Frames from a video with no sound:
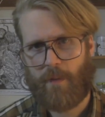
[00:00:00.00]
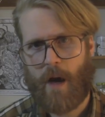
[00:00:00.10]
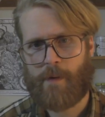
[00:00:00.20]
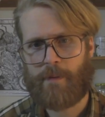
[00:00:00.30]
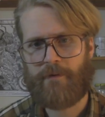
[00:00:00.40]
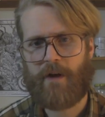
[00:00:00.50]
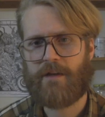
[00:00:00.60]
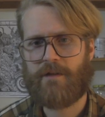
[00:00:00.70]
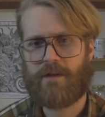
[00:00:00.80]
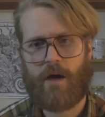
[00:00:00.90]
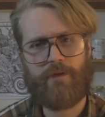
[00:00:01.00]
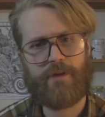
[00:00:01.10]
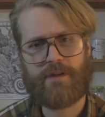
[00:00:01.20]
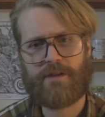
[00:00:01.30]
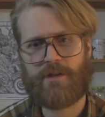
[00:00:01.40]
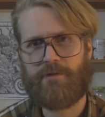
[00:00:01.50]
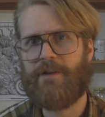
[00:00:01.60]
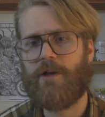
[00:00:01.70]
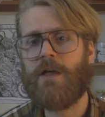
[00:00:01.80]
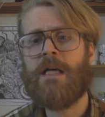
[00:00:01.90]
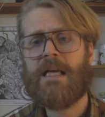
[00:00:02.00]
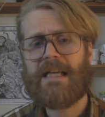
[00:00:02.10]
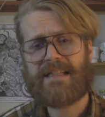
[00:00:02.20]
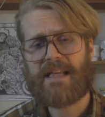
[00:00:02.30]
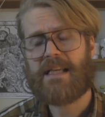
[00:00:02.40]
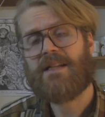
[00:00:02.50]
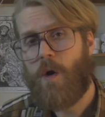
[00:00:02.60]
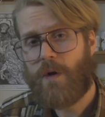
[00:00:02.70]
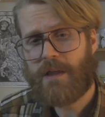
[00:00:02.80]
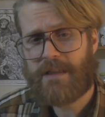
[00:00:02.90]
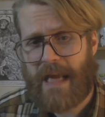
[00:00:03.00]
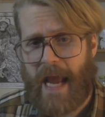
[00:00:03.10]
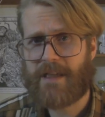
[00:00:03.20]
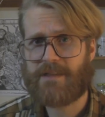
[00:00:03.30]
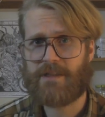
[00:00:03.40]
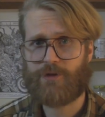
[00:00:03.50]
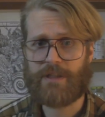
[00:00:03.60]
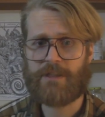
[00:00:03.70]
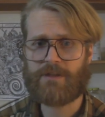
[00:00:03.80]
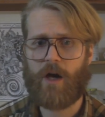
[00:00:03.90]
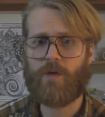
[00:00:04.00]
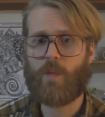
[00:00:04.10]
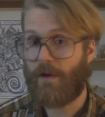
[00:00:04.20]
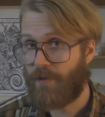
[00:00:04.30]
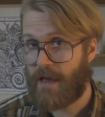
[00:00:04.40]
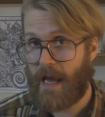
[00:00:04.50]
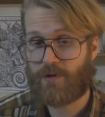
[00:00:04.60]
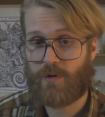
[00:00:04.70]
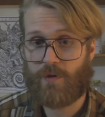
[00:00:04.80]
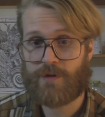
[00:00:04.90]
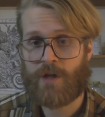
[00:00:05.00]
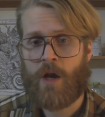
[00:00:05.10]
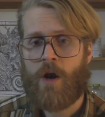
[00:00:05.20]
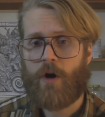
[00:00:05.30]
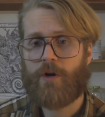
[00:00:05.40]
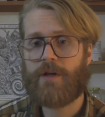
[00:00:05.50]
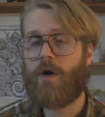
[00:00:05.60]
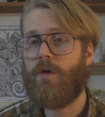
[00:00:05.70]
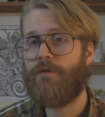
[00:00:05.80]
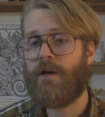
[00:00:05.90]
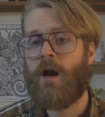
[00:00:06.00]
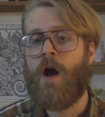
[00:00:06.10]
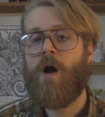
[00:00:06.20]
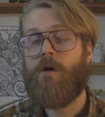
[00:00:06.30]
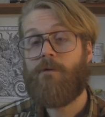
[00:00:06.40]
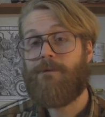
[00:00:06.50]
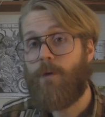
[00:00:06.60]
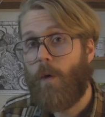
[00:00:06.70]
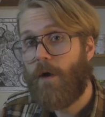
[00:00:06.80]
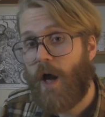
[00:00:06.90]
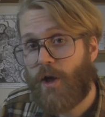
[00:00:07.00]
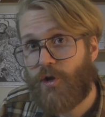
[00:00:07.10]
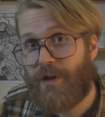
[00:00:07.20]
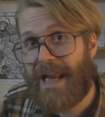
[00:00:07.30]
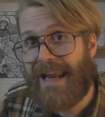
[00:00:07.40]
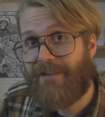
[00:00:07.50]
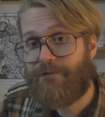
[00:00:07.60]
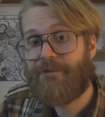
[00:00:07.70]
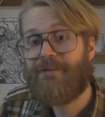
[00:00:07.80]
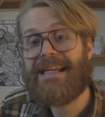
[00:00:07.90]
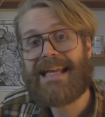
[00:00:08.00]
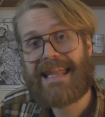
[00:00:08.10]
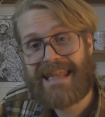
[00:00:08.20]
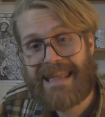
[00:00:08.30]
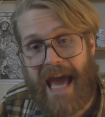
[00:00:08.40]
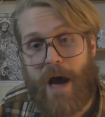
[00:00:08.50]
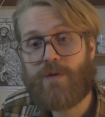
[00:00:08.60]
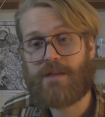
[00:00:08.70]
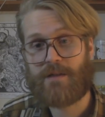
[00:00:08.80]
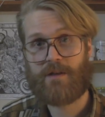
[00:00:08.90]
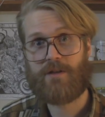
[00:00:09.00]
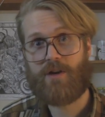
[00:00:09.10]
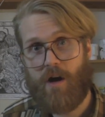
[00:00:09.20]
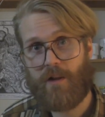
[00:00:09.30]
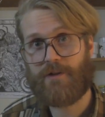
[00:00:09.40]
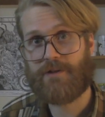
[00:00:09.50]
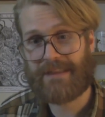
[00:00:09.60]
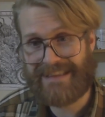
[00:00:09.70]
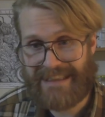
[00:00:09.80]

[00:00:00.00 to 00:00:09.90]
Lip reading: Obama provided to cover this surrender is a token tax increase on wealthy households earning over $450,000 a